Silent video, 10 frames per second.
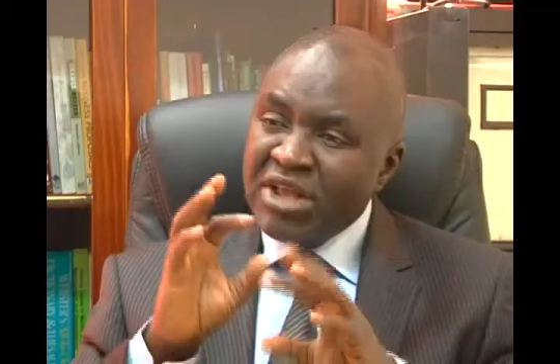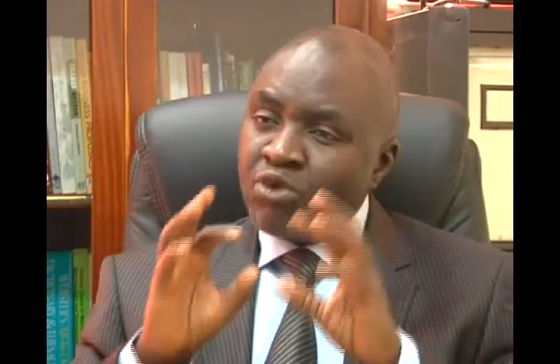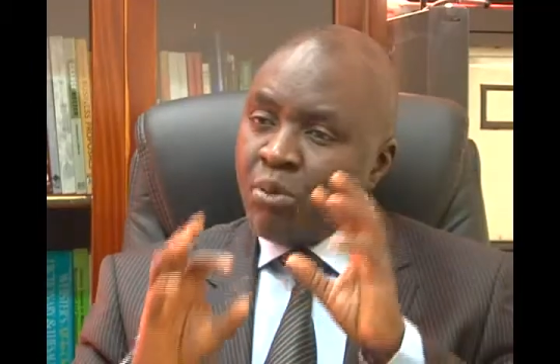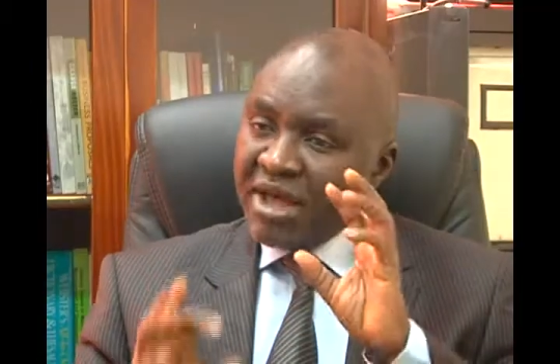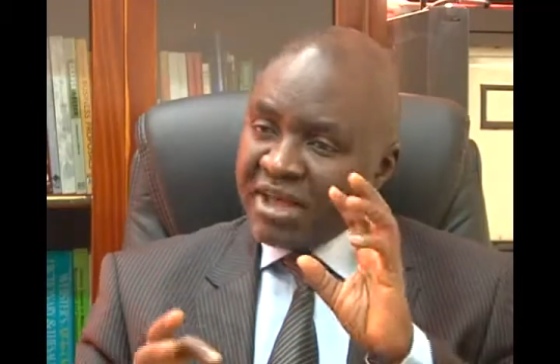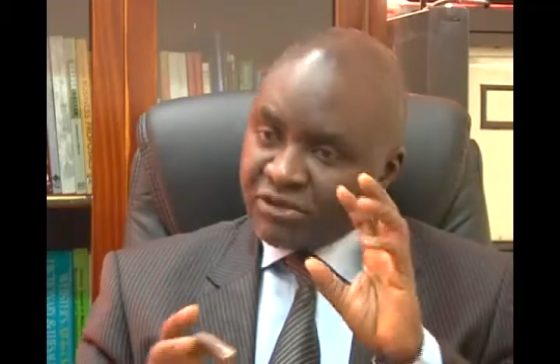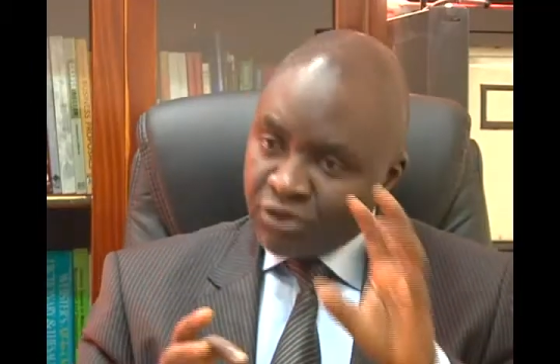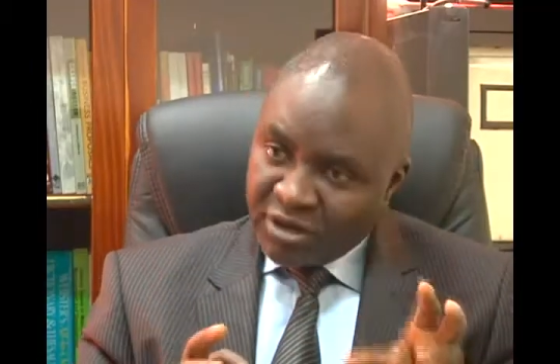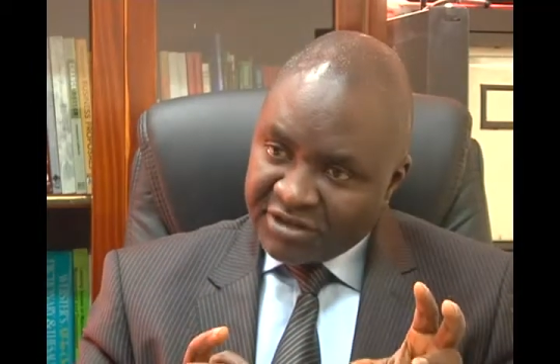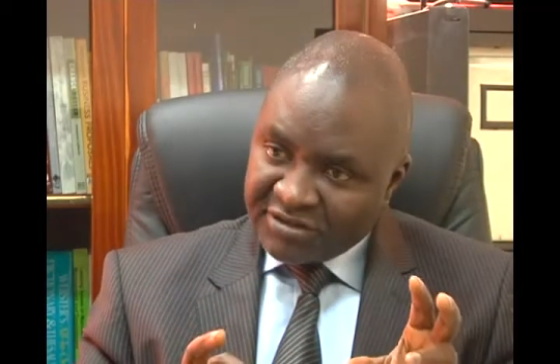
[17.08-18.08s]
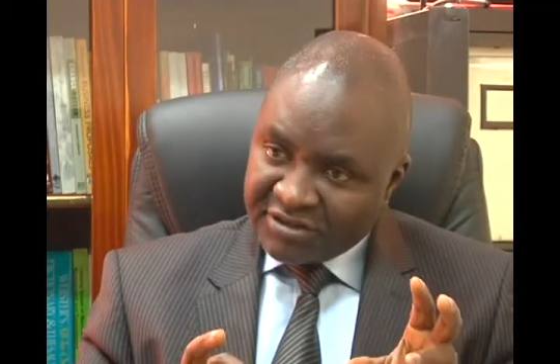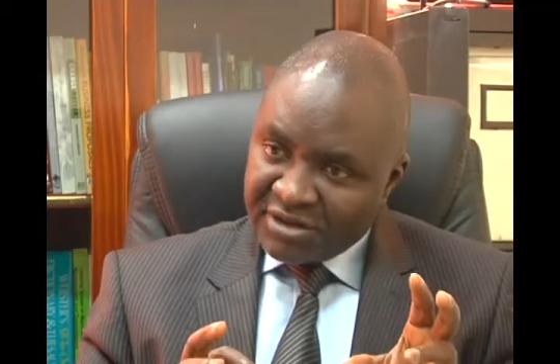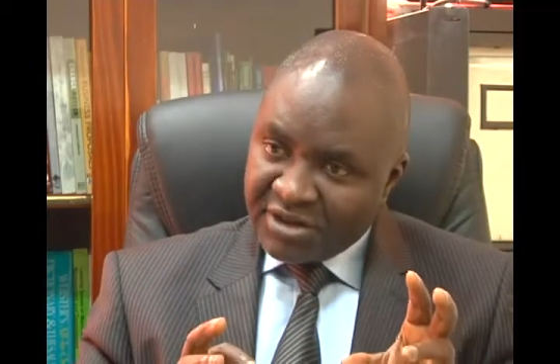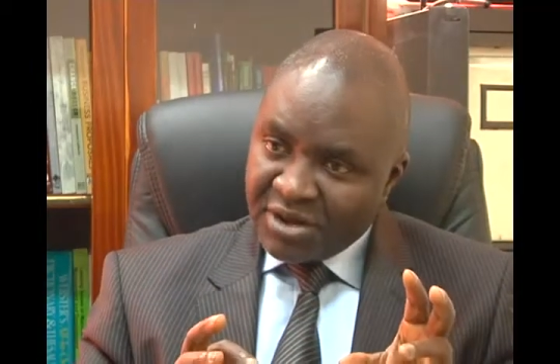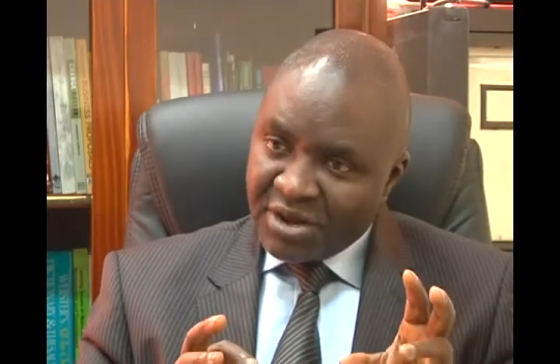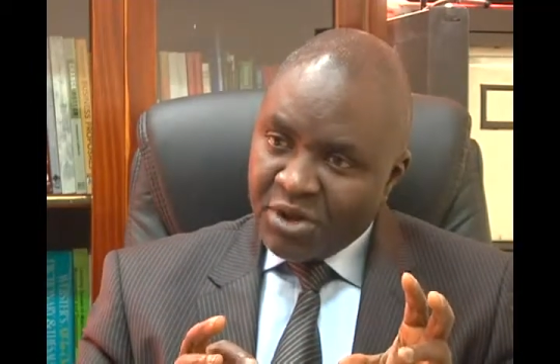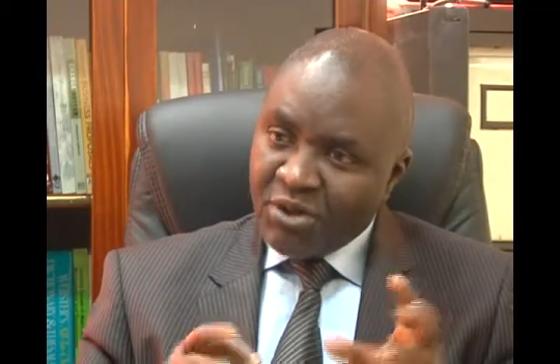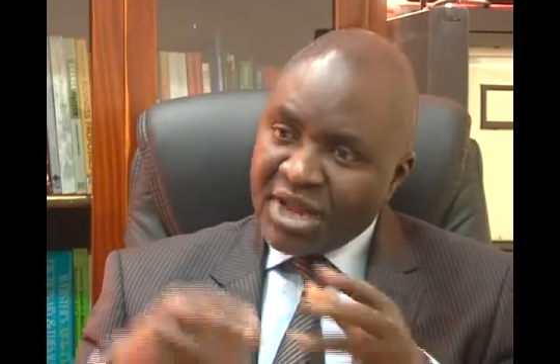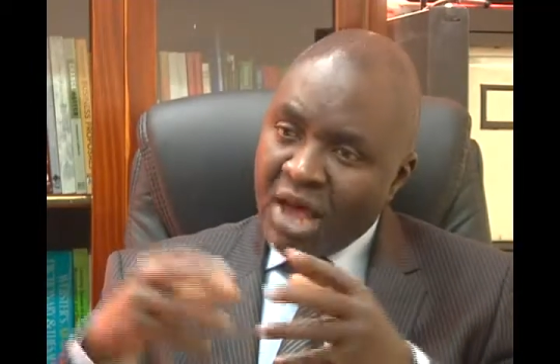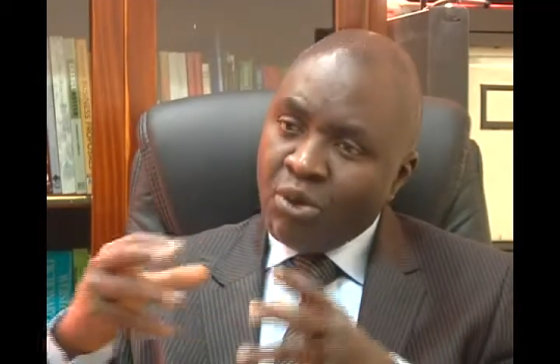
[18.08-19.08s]
need to make a choice
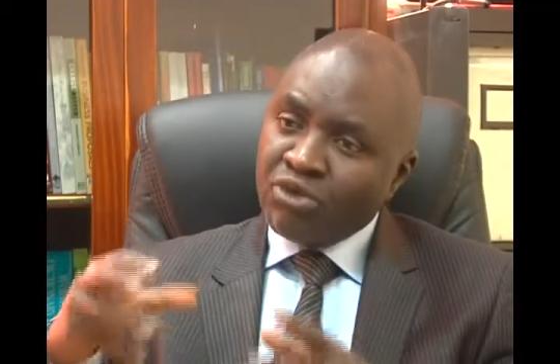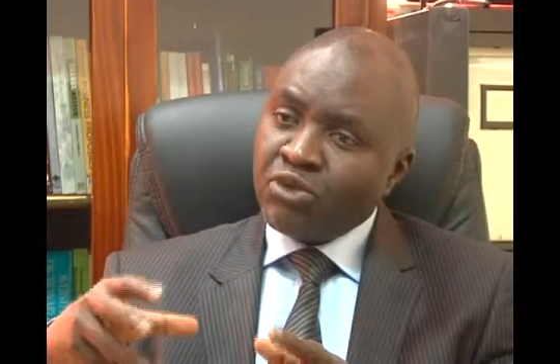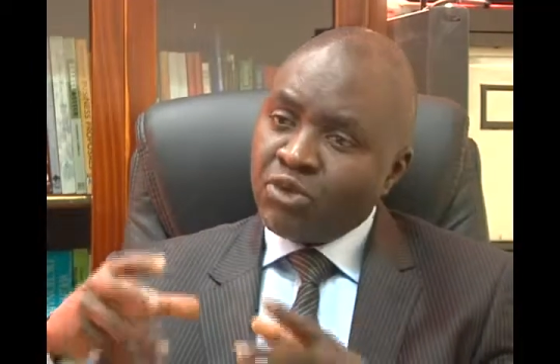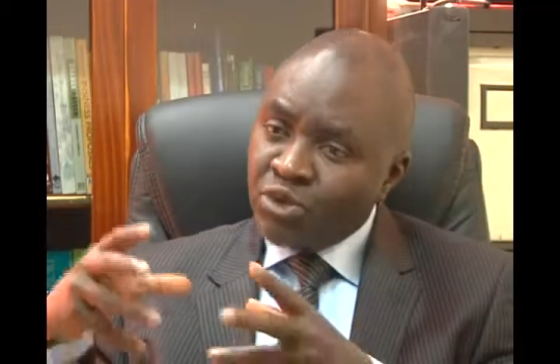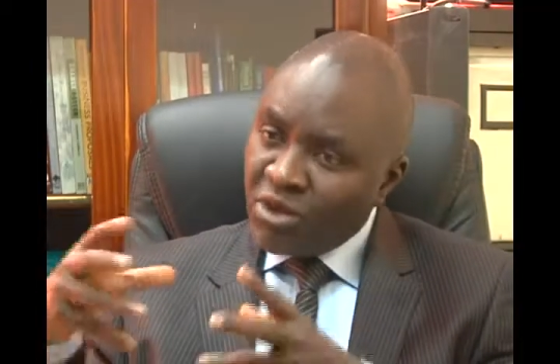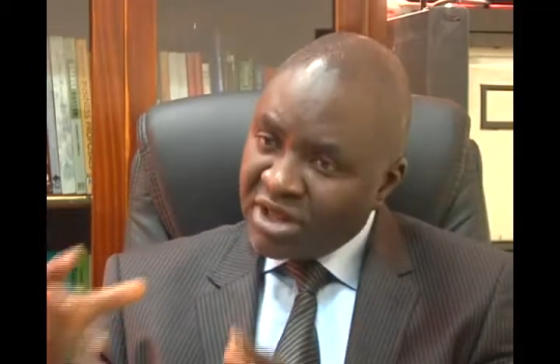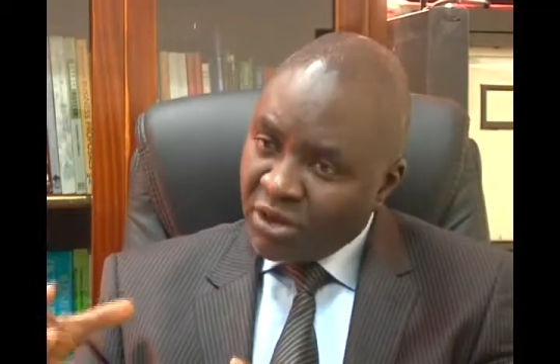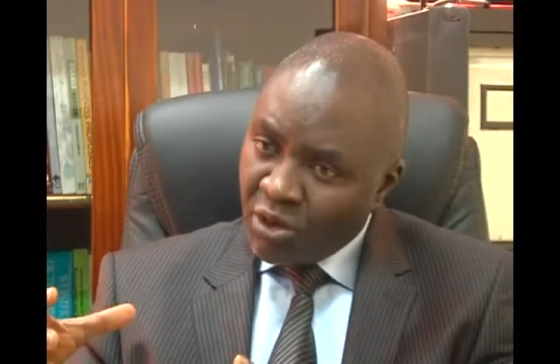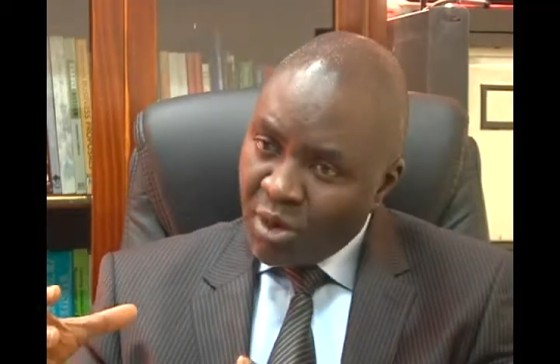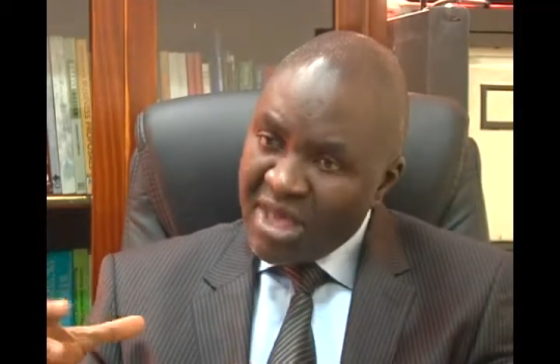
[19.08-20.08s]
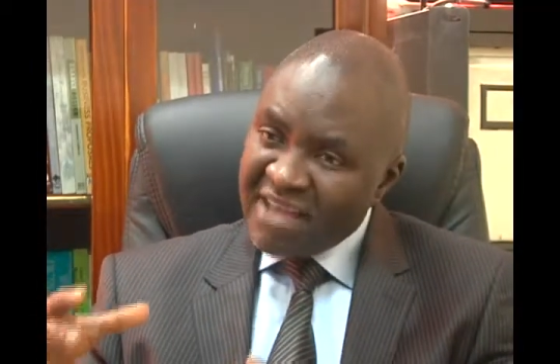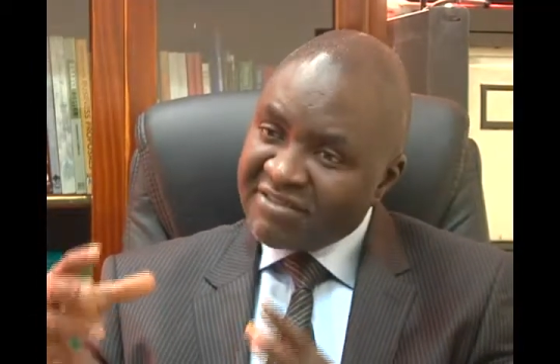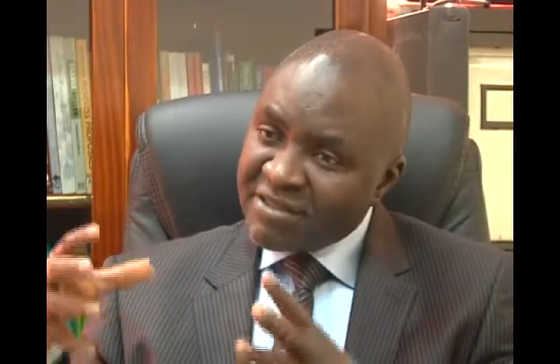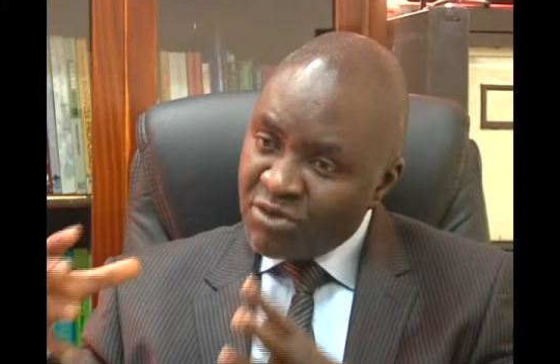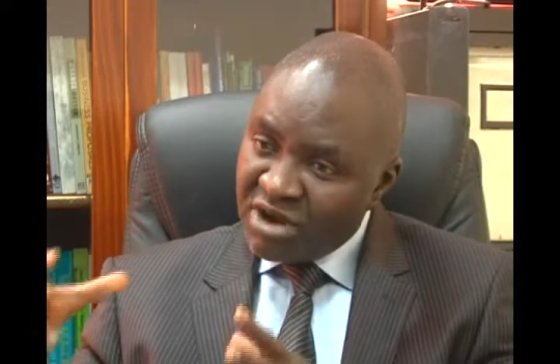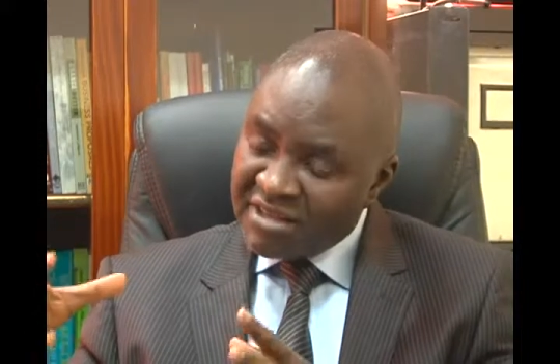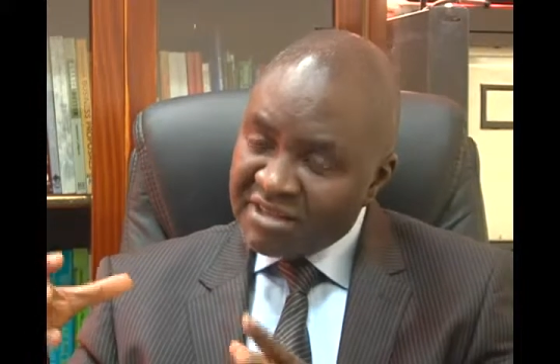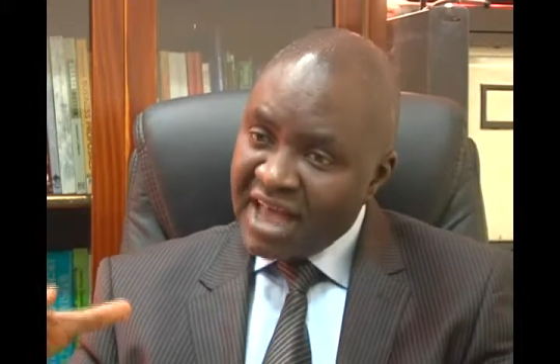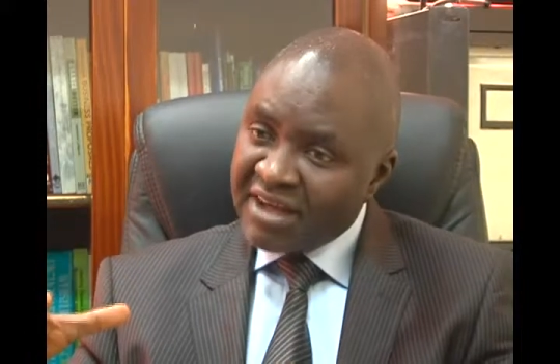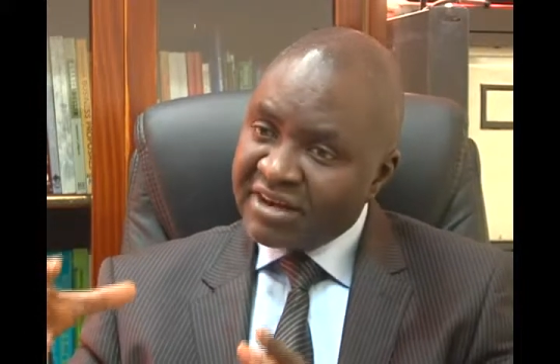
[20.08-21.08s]
whether you want to grow the economy and stimulate it
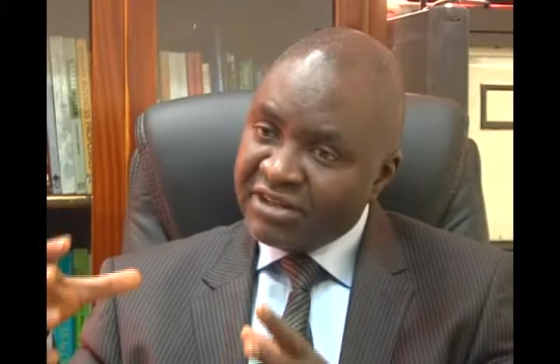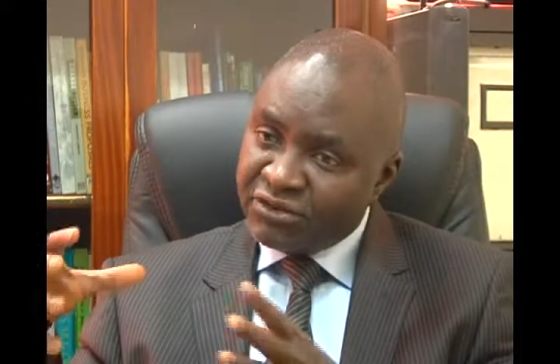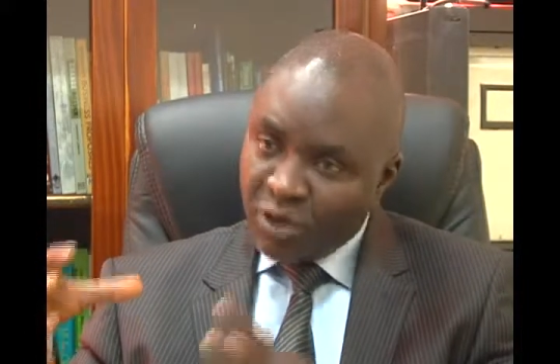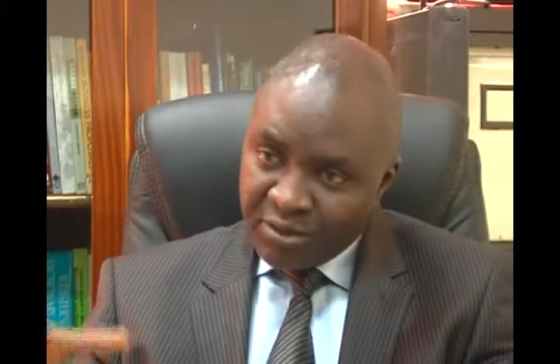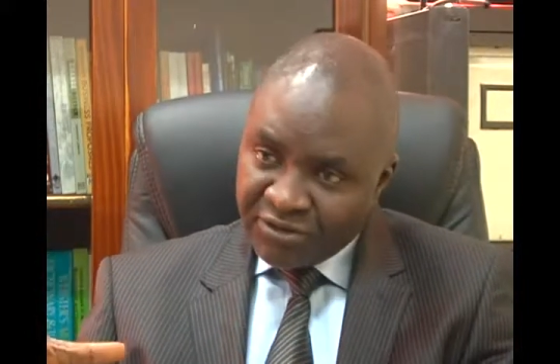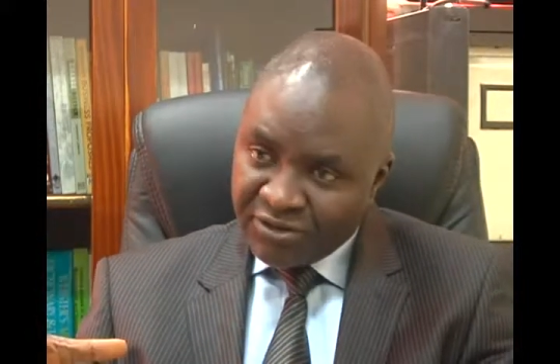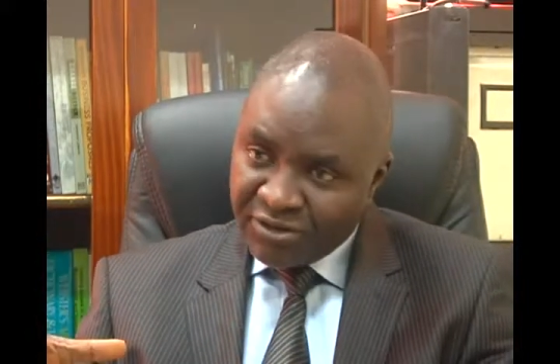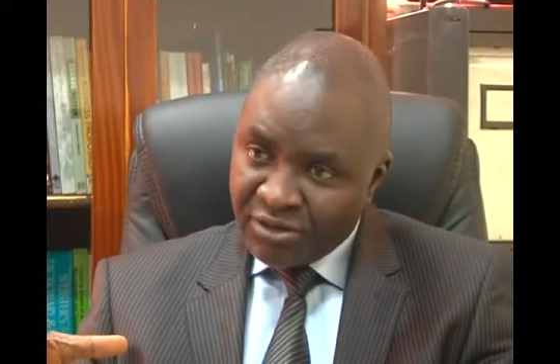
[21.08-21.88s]
and create jobs,